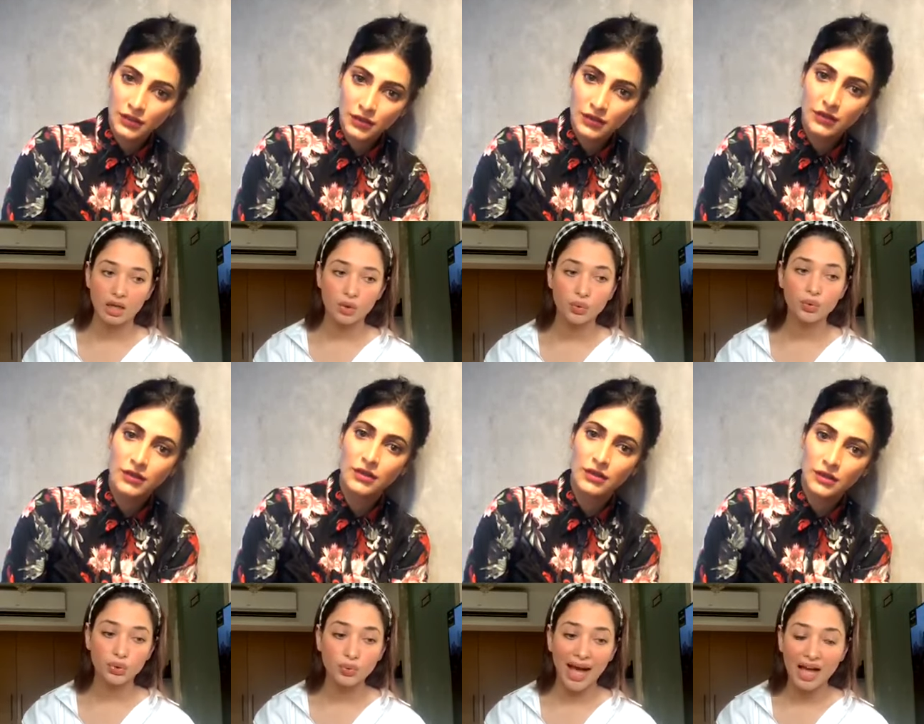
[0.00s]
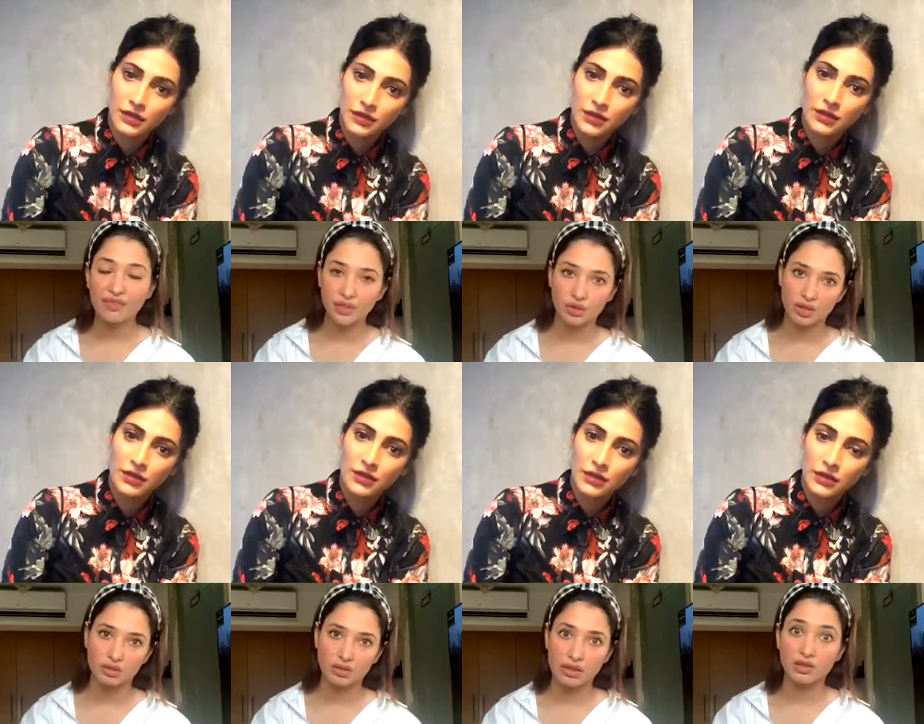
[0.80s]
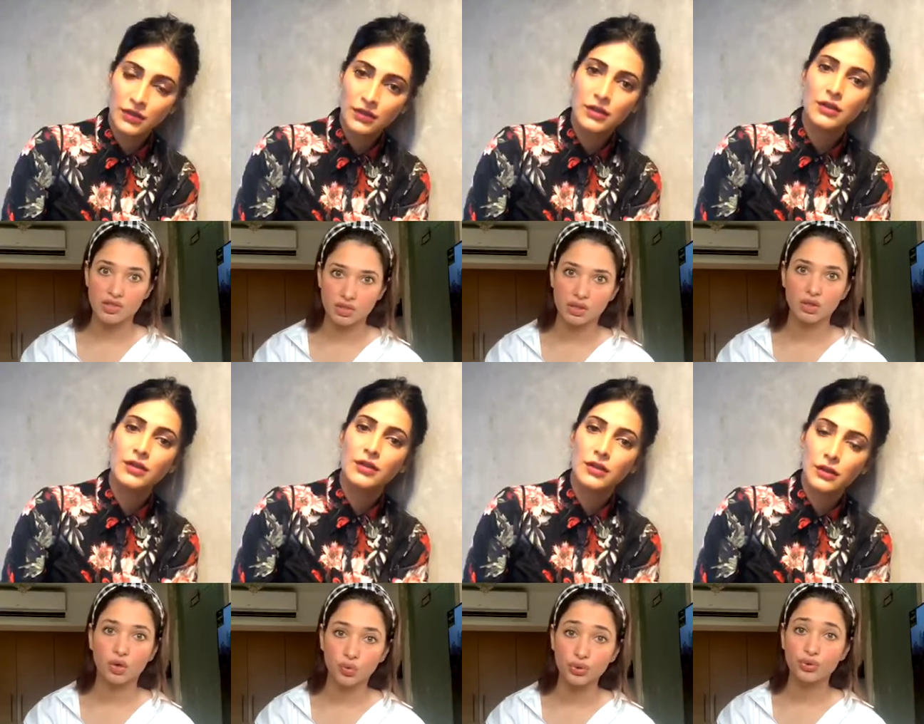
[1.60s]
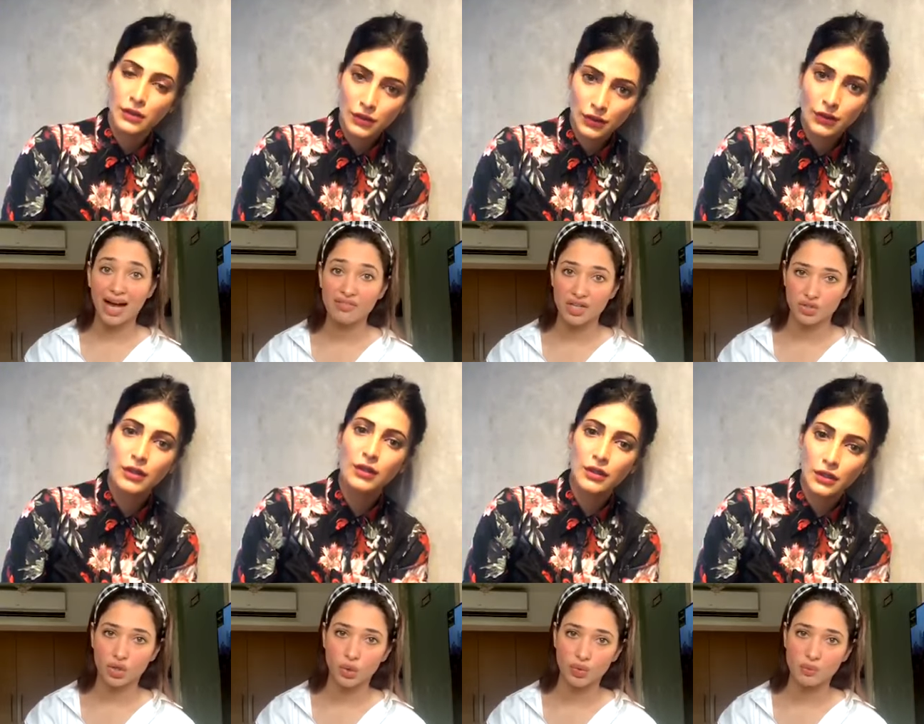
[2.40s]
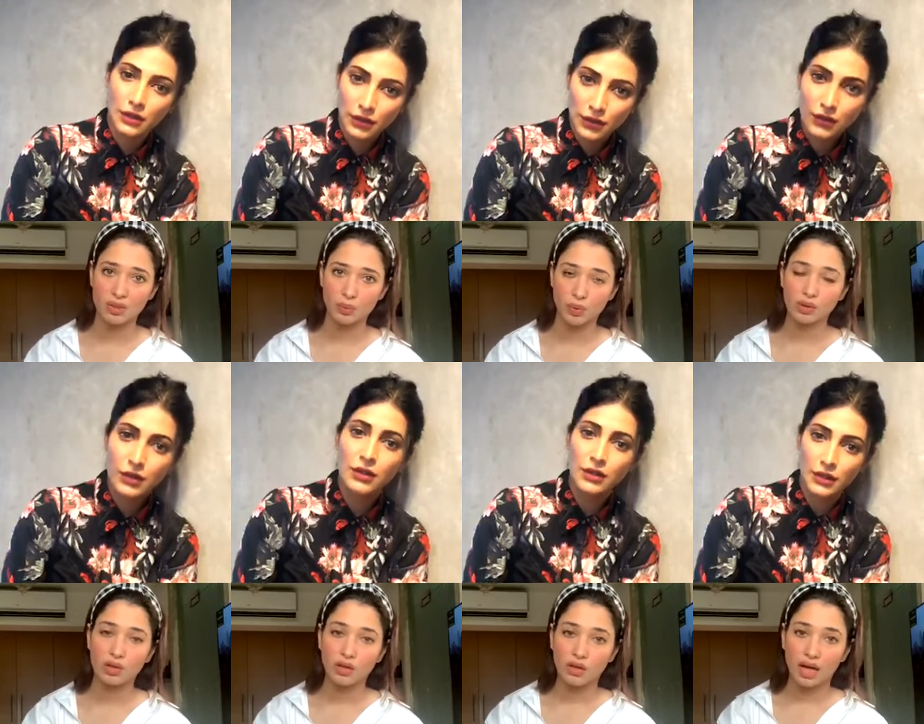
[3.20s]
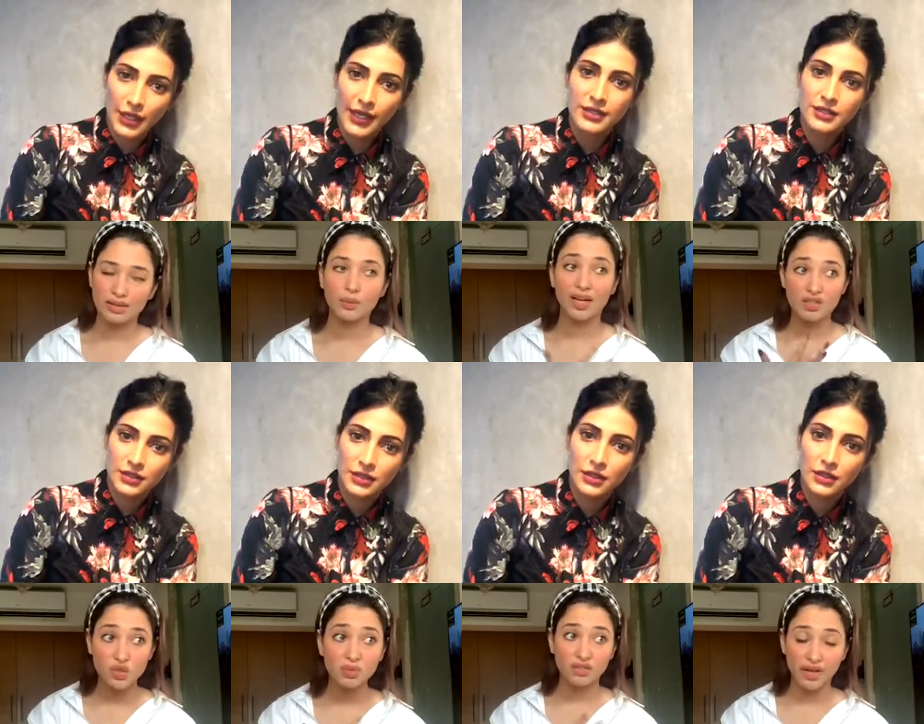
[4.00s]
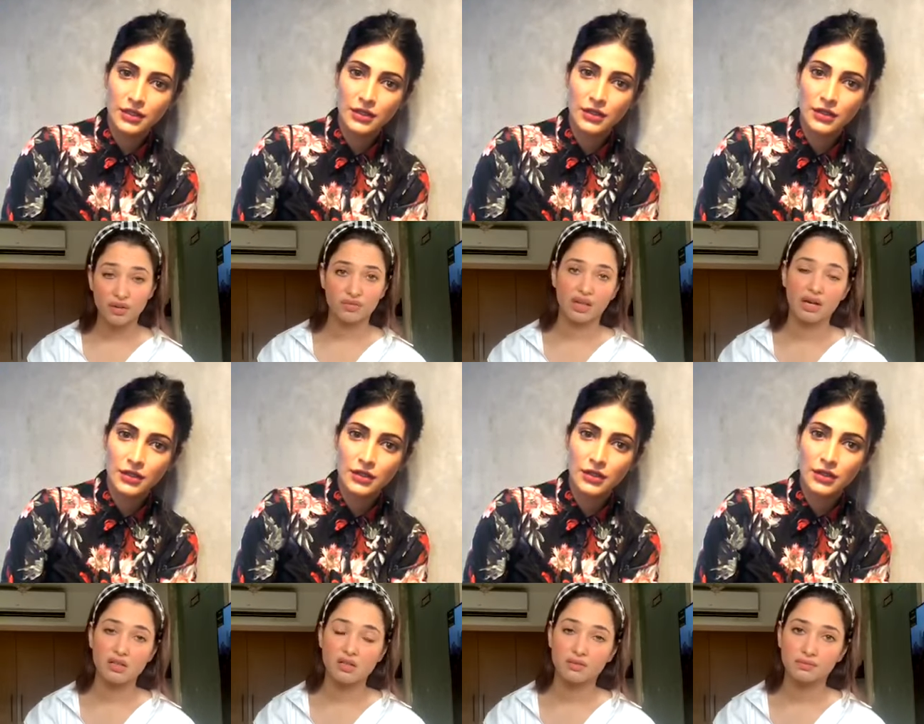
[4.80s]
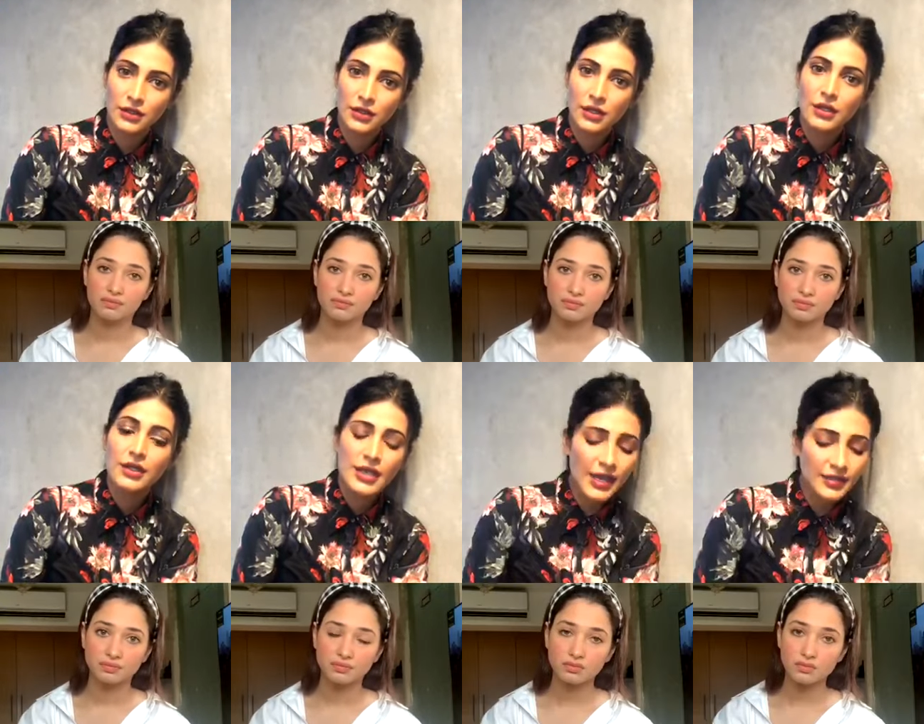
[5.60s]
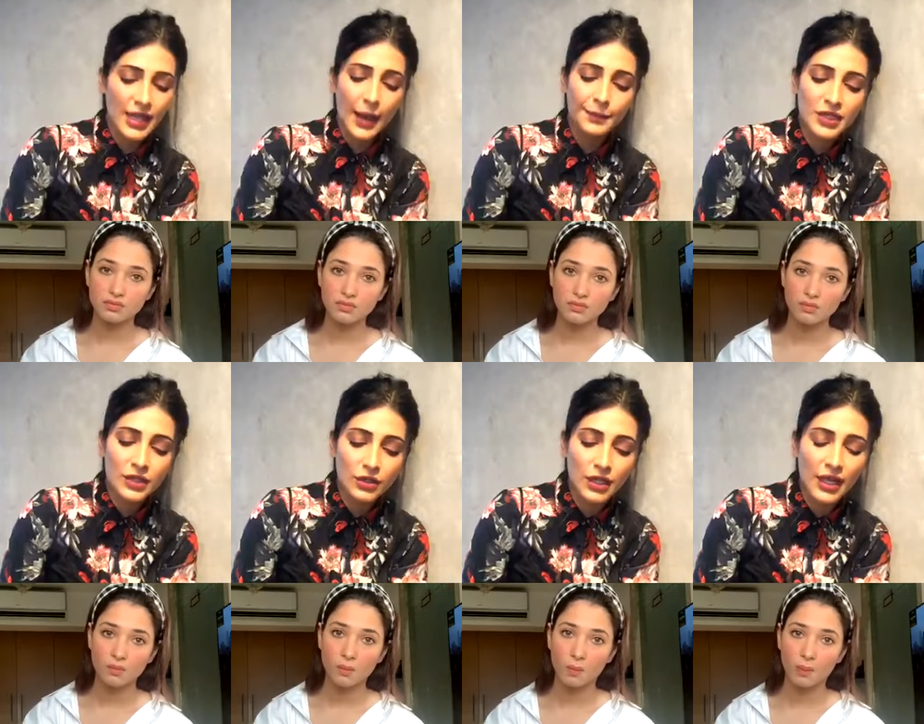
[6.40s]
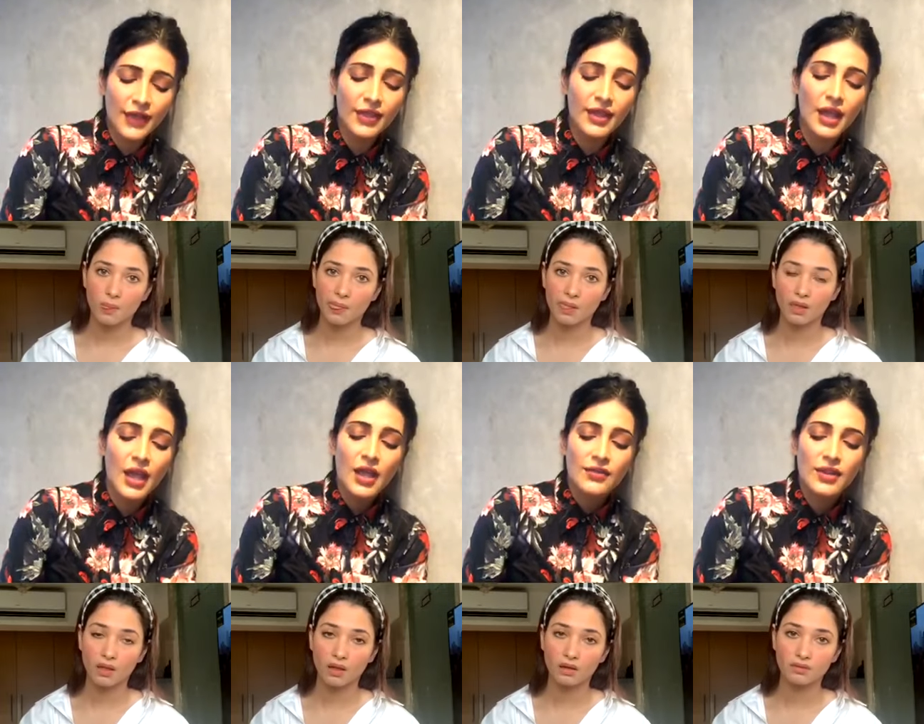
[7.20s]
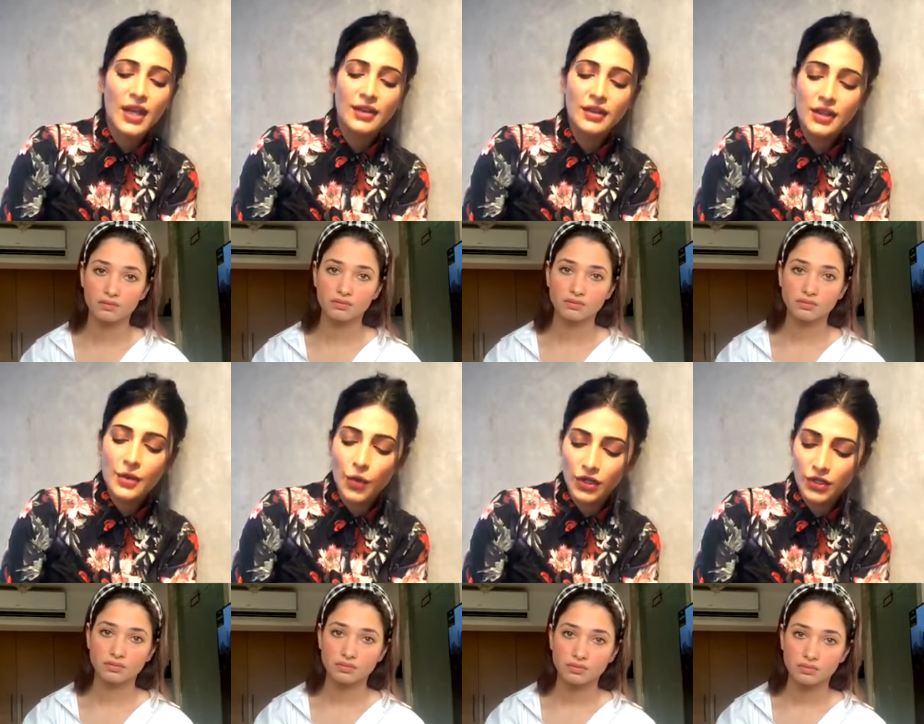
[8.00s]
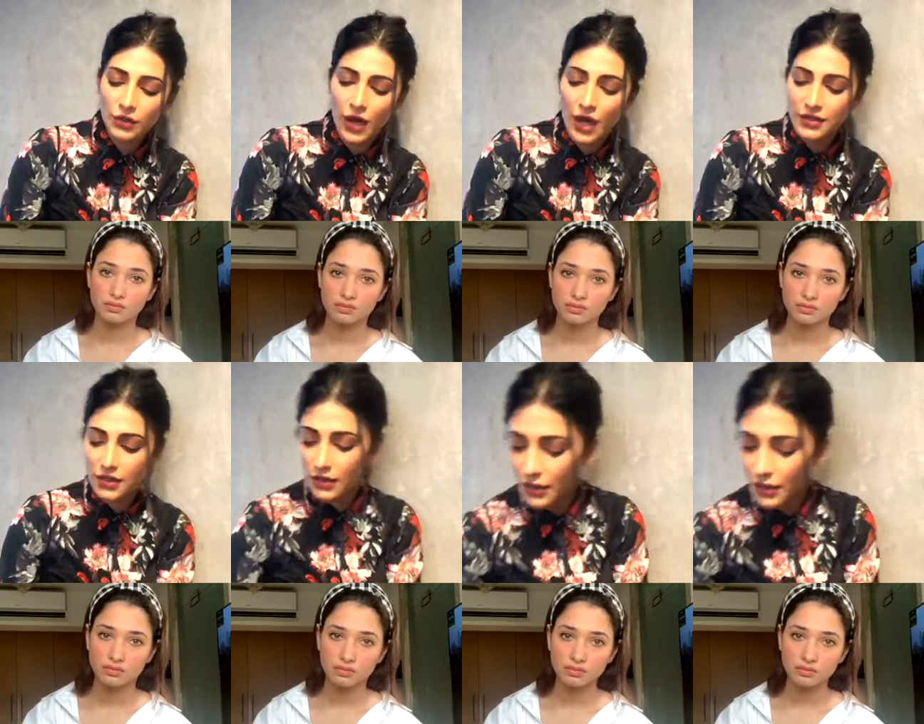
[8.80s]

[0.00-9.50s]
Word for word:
Speaker 1: who
Speaker 2: you have in your in inner circle or who you have as your close people.
Speaker 1: I
Speaker 2: think yes. One has to be
Speaker 1: aware of that. Yes, absolutely. And the, the other thing I wanted to ask,